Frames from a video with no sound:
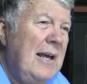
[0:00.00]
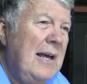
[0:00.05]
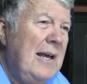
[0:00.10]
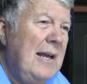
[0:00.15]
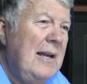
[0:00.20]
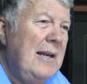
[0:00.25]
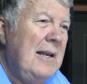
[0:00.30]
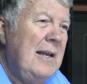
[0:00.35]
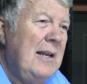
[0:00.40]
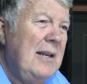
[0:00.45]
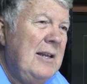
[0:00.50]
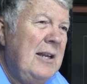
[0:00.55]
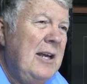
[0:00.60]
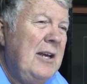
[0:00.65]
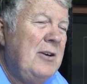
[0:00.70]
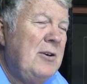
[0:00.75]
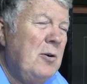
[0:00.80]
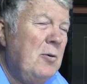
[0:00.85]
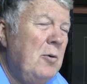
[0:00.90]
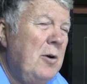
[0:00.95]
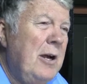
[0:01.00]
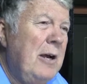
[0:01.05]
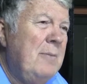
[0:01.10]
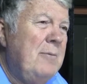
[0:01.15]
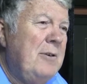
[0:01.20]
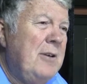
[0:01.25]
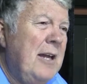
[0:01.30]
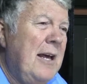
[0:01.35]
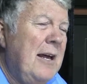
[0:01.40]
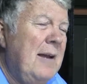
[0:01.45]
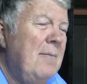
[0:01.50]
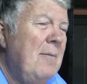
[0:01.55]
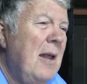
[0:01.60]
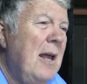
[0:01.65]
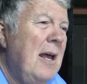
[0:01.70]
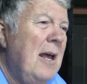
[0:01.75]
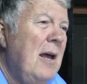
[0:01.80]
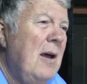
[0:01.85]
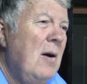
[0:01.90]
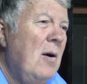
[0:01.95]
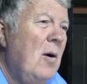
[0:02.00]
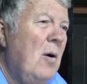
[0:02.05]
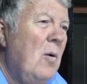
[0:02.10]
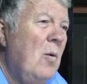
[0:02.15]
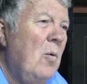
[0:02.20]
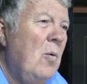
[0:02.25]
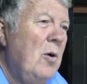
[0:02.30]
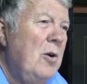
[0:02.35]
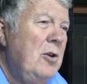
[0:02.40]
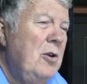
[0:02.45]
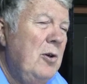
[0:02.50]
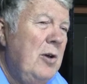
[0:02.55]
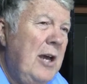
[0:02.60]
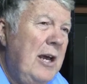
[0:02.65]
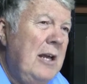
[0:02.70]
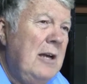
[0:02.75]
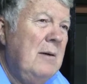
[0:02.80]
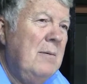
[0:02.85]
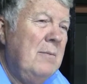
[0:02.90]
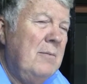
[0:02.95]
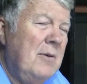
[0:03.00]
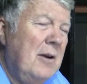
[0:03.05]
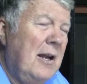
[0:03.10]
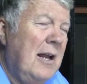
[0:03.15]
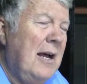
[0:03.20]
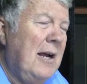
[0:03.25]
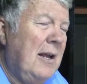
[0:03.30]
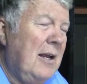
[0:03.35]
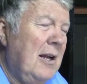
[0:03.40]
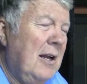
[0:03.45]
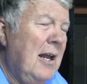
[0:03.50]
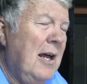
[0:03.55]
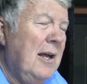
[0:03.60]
And these are ribs that when you heat them like